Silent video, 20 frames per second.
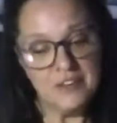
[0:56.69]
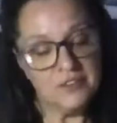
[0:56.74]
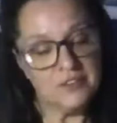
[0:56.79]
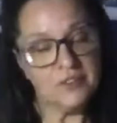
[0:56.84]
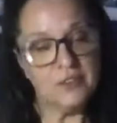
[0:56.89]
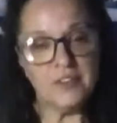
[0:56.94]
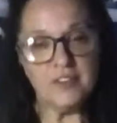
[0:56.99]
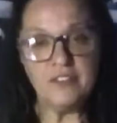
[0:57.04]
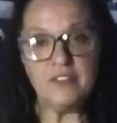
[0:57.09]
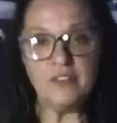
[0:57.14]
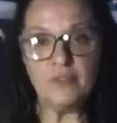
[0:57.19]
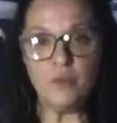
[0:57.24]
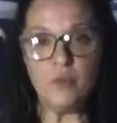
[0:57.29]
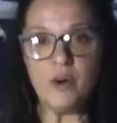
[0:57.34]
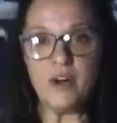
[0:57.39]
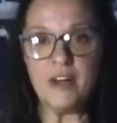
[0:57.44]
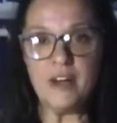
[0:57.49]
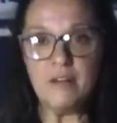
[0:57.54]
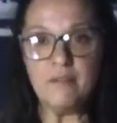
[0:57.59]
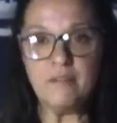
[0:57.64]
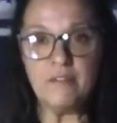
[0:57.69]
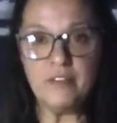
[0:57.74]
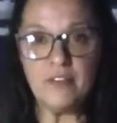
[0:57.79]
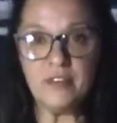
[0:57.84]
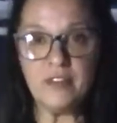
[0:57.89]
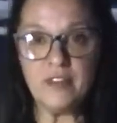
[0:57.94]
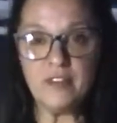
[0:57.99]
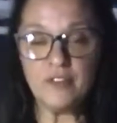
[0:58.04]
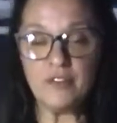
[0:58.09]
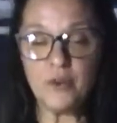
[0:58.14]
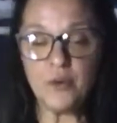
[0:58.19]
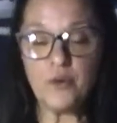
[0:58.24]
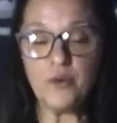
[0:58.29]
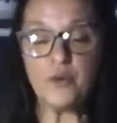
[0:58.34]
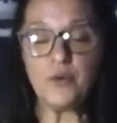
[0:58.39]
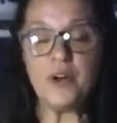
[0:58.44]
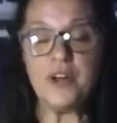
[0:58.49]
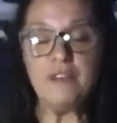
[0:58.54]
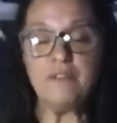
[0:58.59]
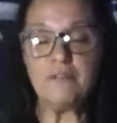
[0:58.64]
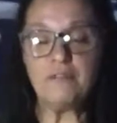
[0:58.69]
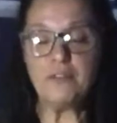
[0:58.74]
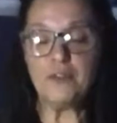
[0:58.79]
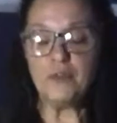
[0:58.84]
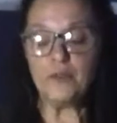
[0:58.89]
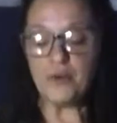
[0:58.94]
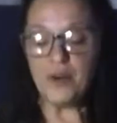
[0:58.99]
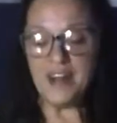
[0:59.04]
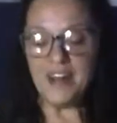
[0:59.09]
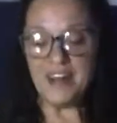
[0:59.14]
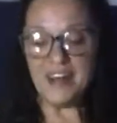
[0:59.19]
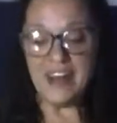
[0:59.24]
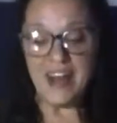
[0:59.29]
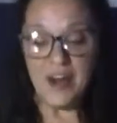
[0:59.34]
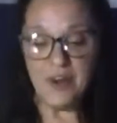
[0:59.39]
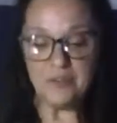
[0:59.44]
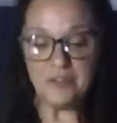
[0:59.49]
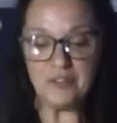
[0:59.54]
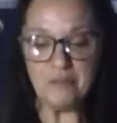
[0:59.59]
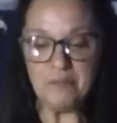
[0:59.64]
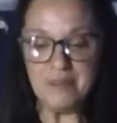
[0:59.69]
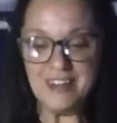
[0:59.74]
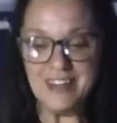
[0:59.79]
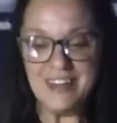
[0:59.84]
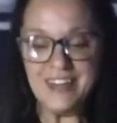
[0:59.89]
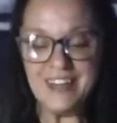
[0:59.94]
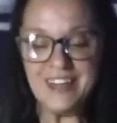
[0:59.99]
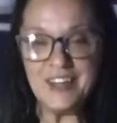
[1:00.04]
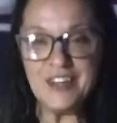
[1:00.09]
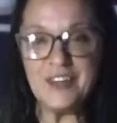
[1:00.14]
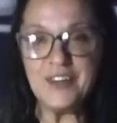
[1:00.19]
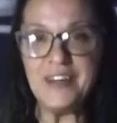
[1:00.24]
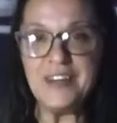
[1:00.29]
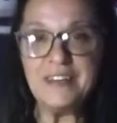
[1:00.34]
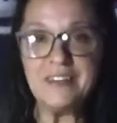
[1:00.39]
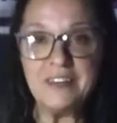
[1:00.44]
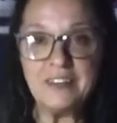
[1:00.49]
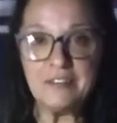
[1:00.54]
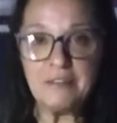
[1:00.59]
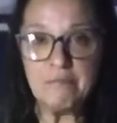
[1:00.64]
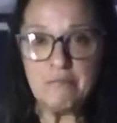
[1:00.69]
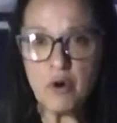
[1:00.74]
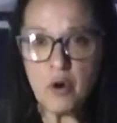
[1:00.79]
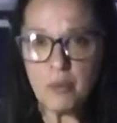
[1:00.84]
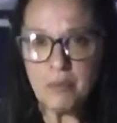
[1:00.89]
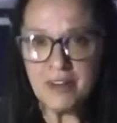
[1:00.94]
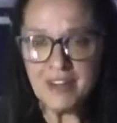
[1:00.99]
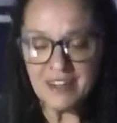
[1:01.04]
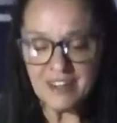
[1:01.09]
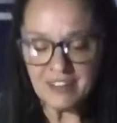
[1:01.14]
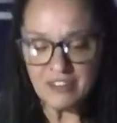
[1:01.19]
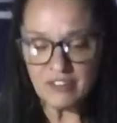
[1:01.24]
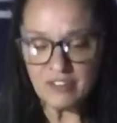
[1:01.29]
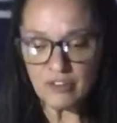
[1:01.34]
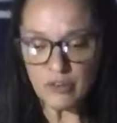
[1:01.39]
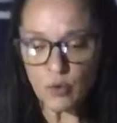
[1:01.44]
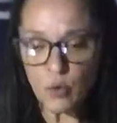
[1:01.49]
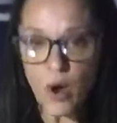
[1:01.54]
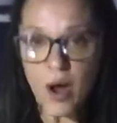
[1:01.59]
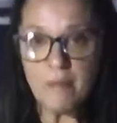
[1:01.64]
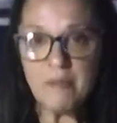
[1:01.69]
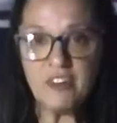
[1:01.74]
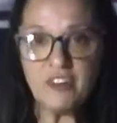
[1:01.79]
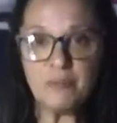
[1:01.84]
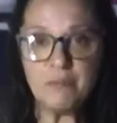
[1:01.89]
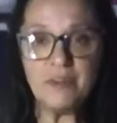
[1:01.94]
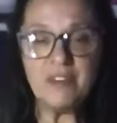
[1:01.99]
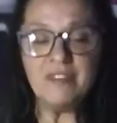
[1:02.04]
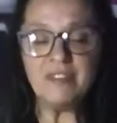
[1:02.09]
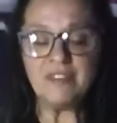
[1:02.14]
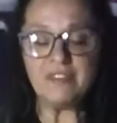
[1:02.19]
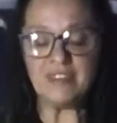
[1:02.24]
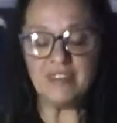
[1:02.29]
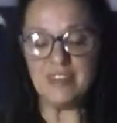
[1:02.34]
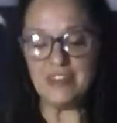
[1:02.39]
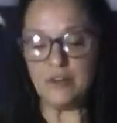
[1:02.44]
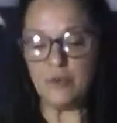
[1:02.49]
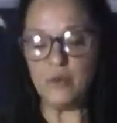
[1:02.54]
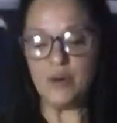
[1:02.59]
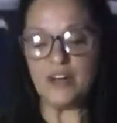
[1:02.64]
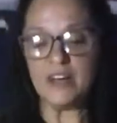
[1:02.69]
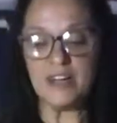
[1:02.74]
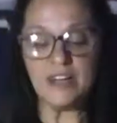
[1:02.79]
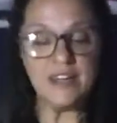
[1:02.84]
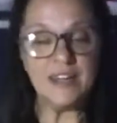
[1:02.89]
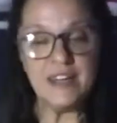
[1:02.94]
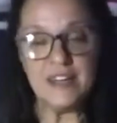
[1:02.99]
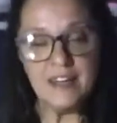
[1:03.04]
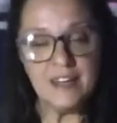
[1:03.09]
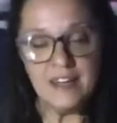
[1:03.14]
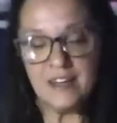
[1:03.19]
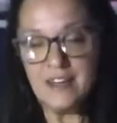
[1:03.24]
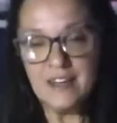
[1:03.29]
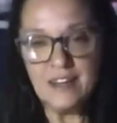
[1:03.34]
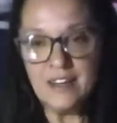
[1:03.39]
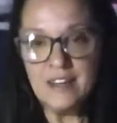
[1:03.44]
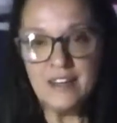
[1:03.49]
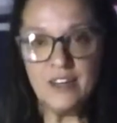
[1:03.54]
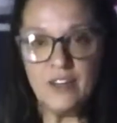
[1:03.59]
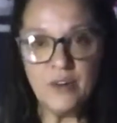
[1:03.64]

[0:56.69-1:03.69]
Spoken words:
So this is why I'm feeling so grateful right now to be here in this moment in Squamish, BC, where you